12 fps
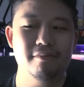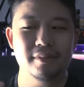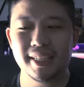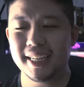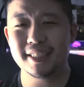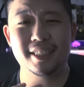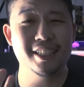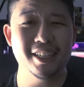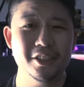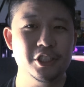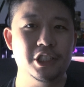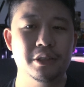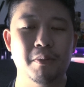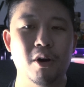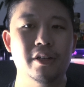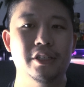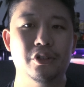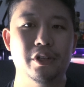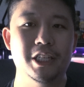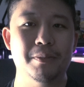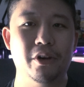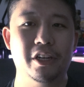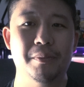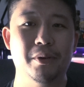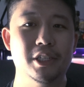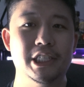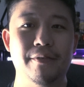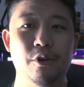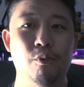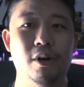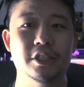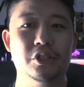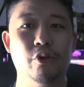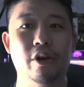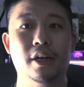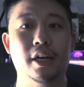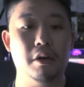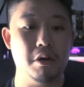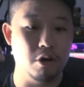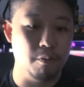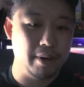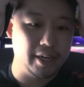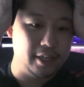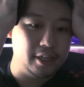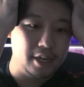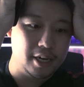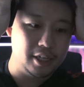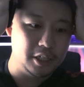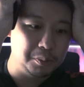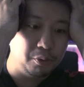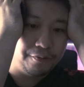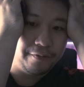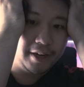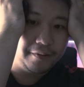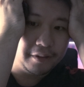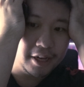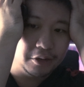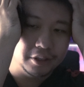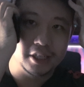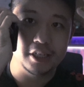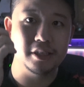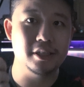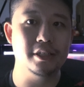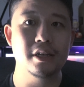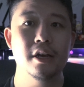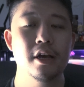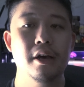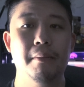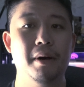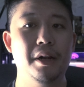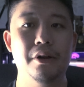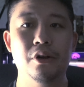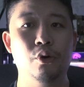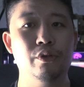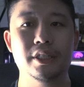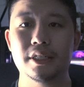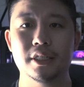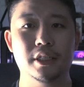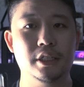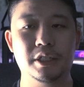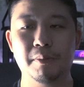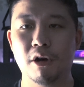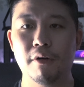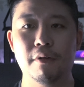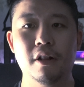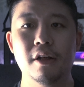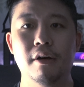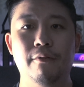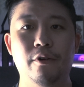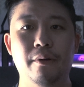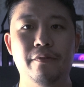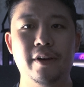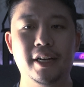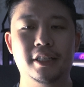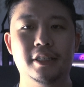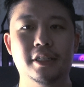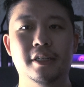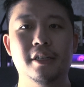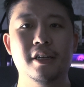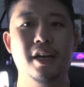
that's a little small in today's market because everyone's going like, oh my god, let's put 5000 in this. But no, this is a small form factor.